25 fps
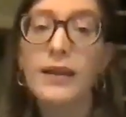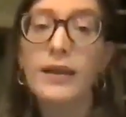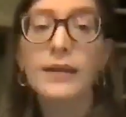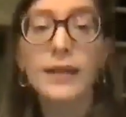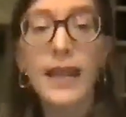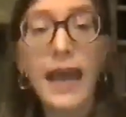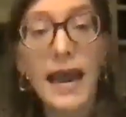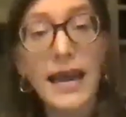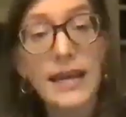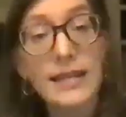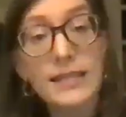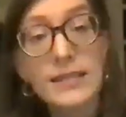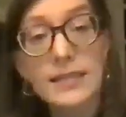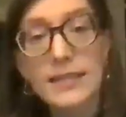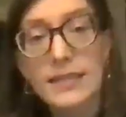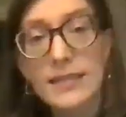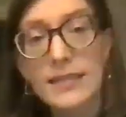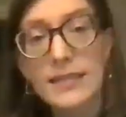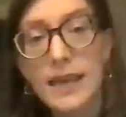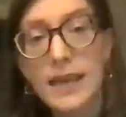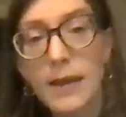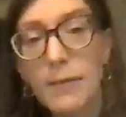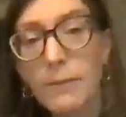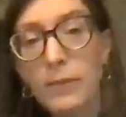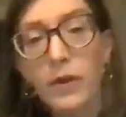Last
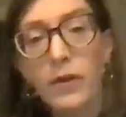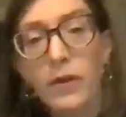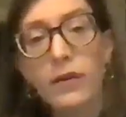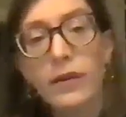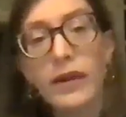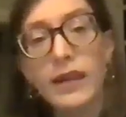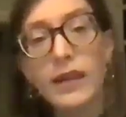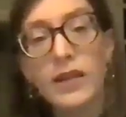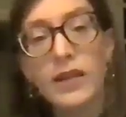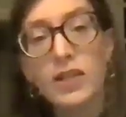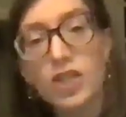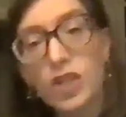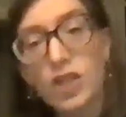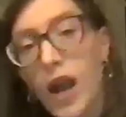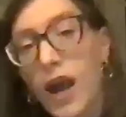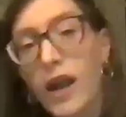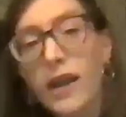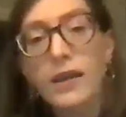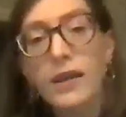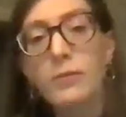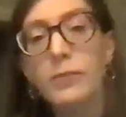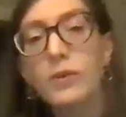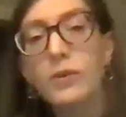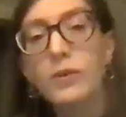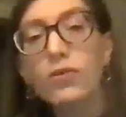December, in a
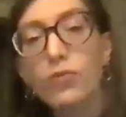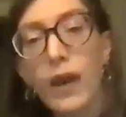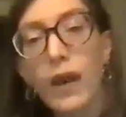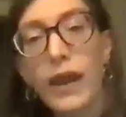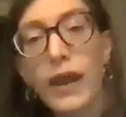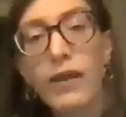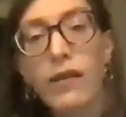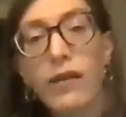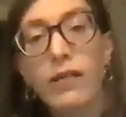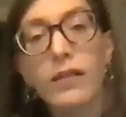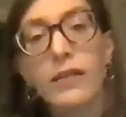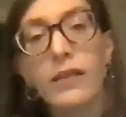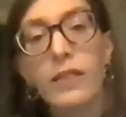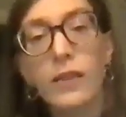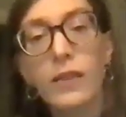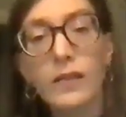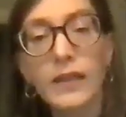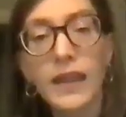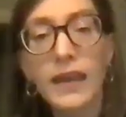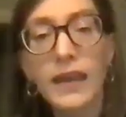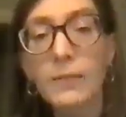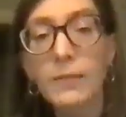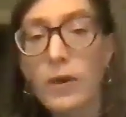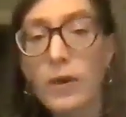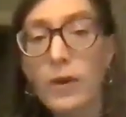shocking betrayal, the
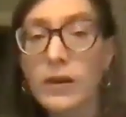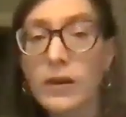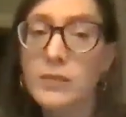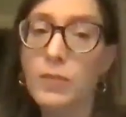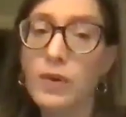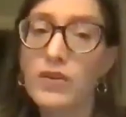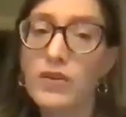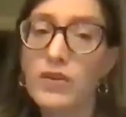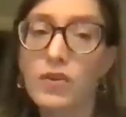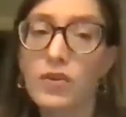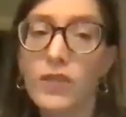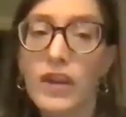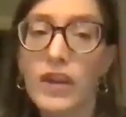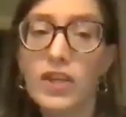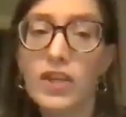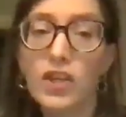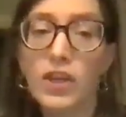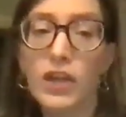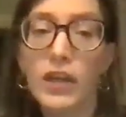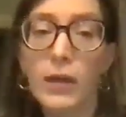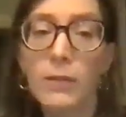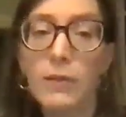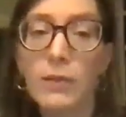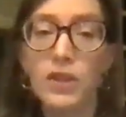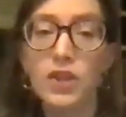Landmarks Preservation
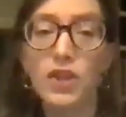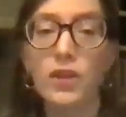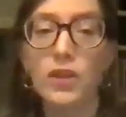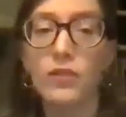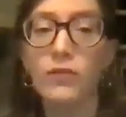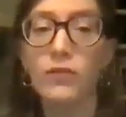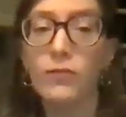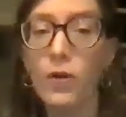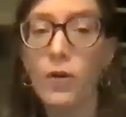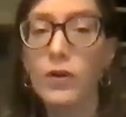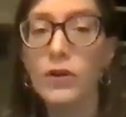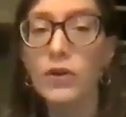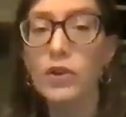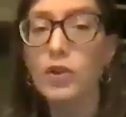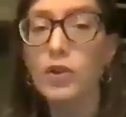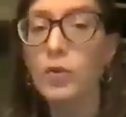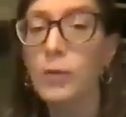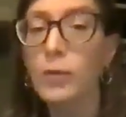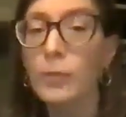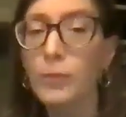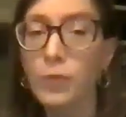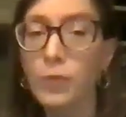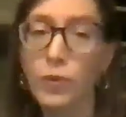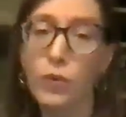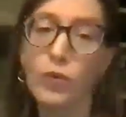Commission voted to
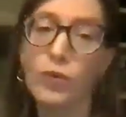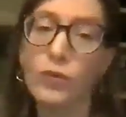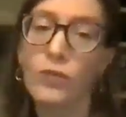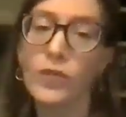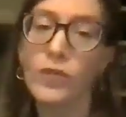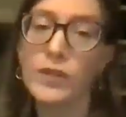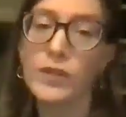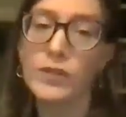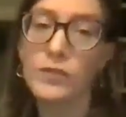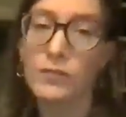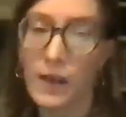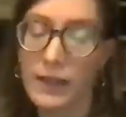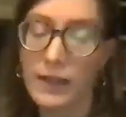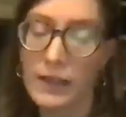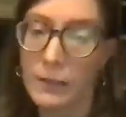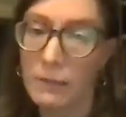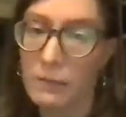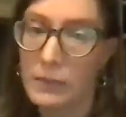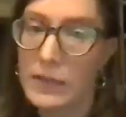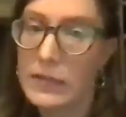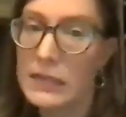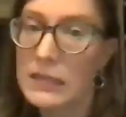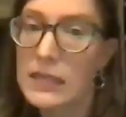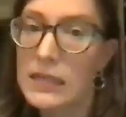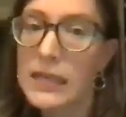approve the
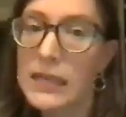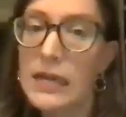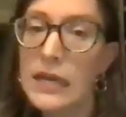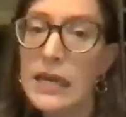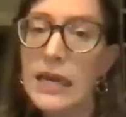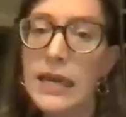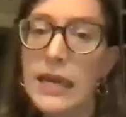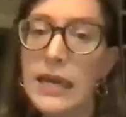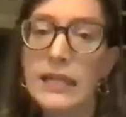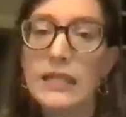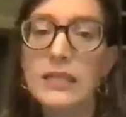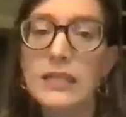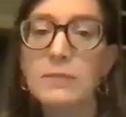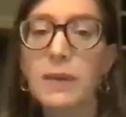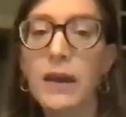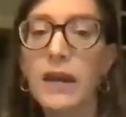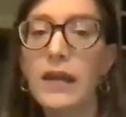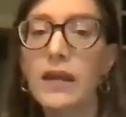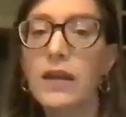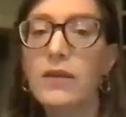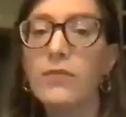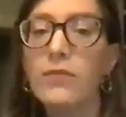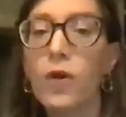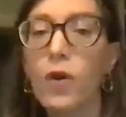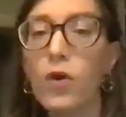development, in spite
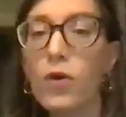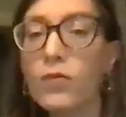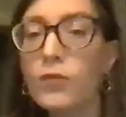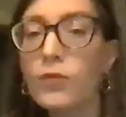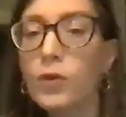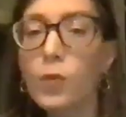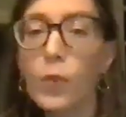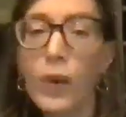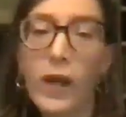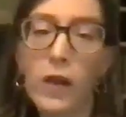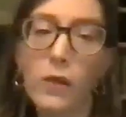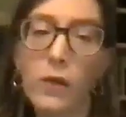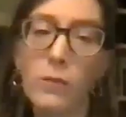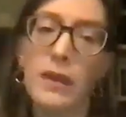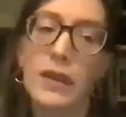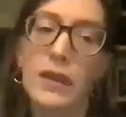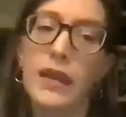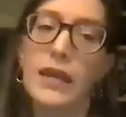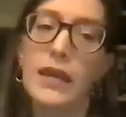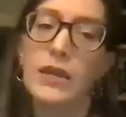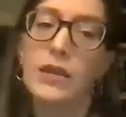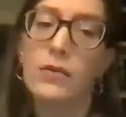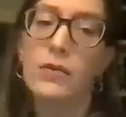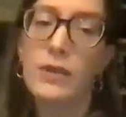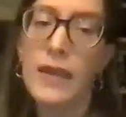of overwhelming
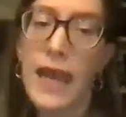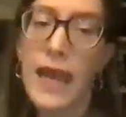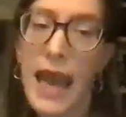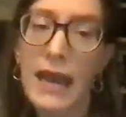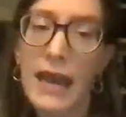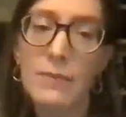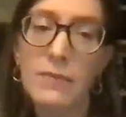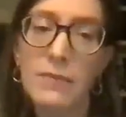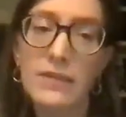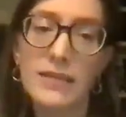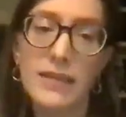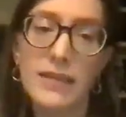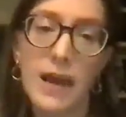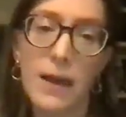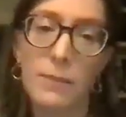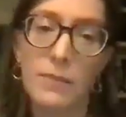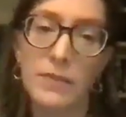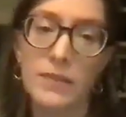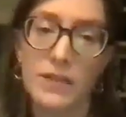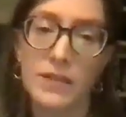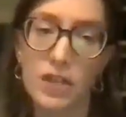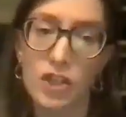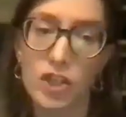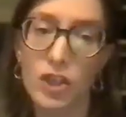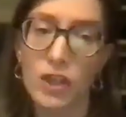and unanimous
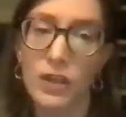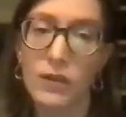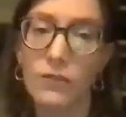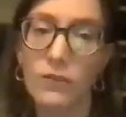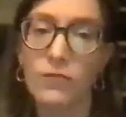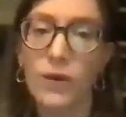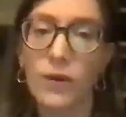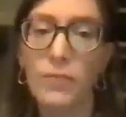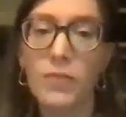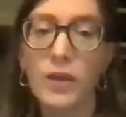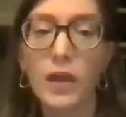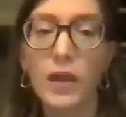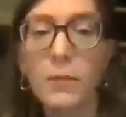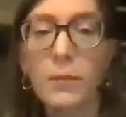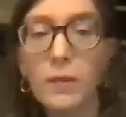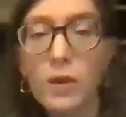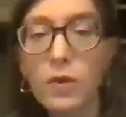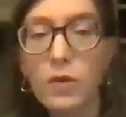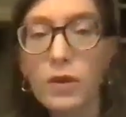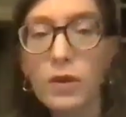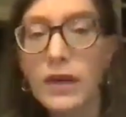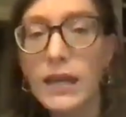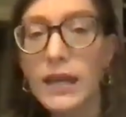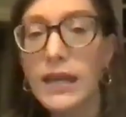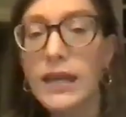opposition from the
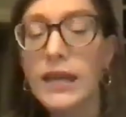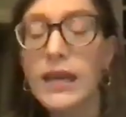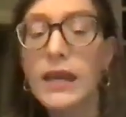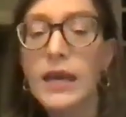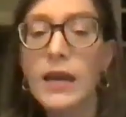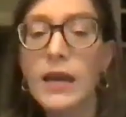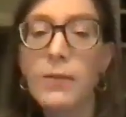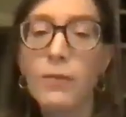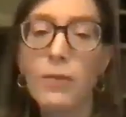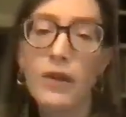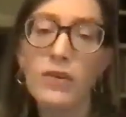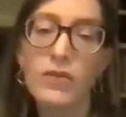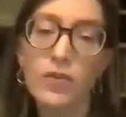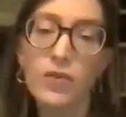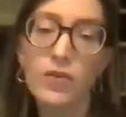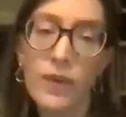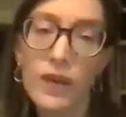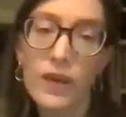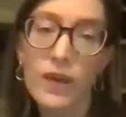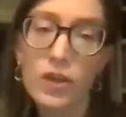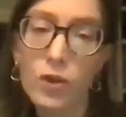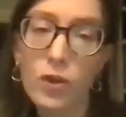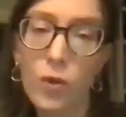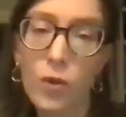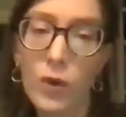community,
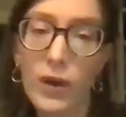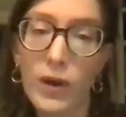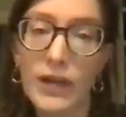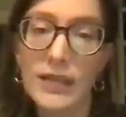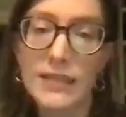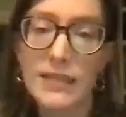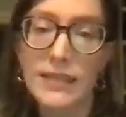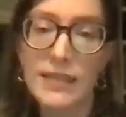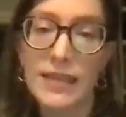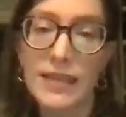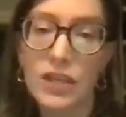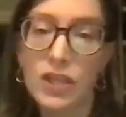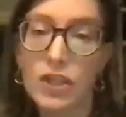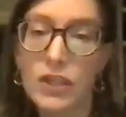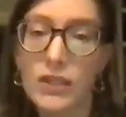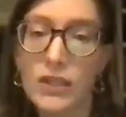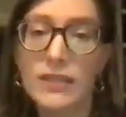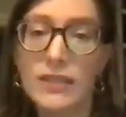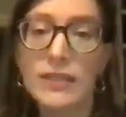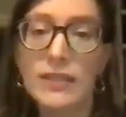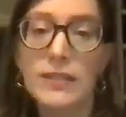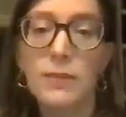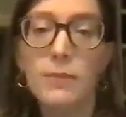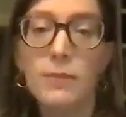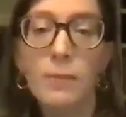preservation
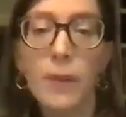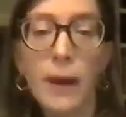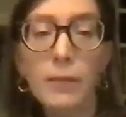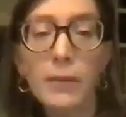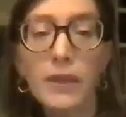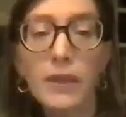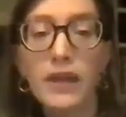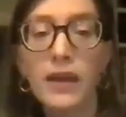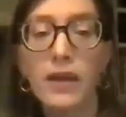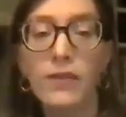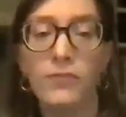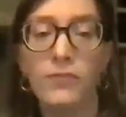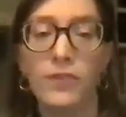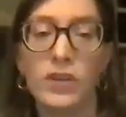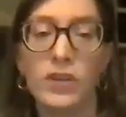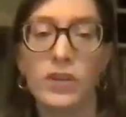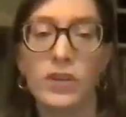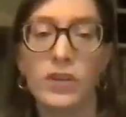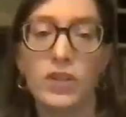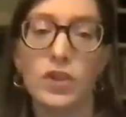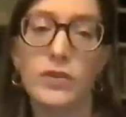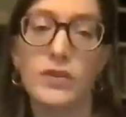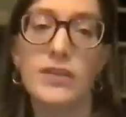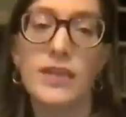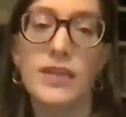organizations, public
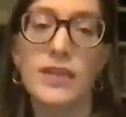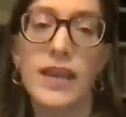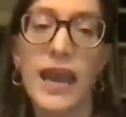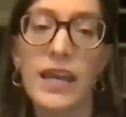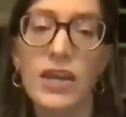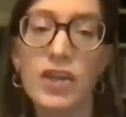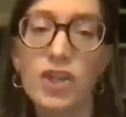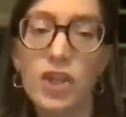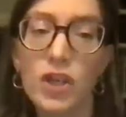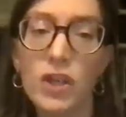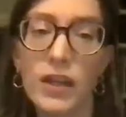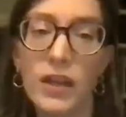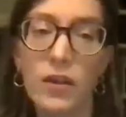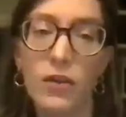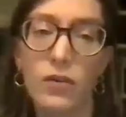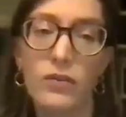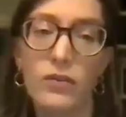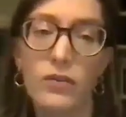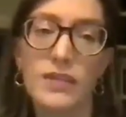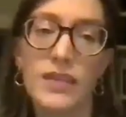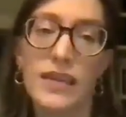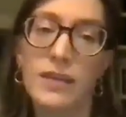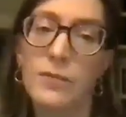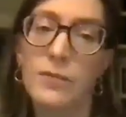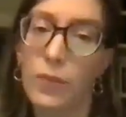officials, engineers,
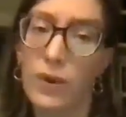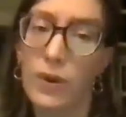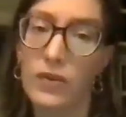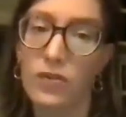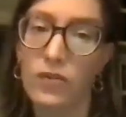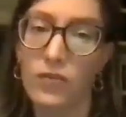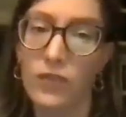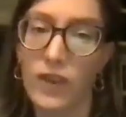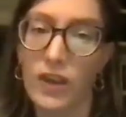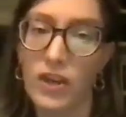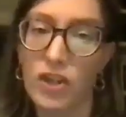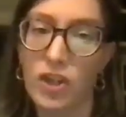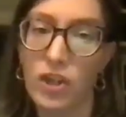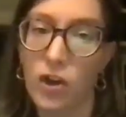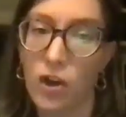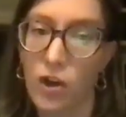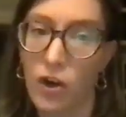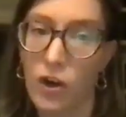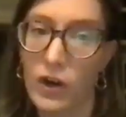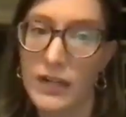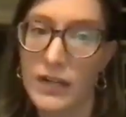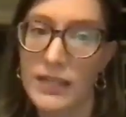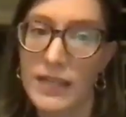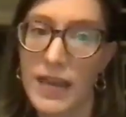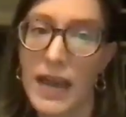and preservation
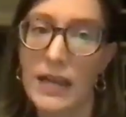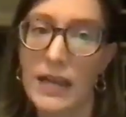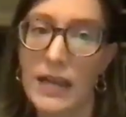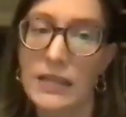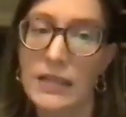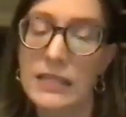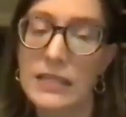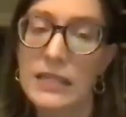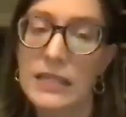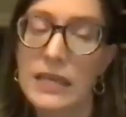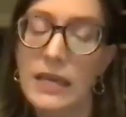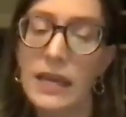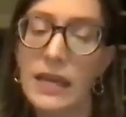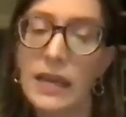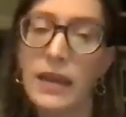architects.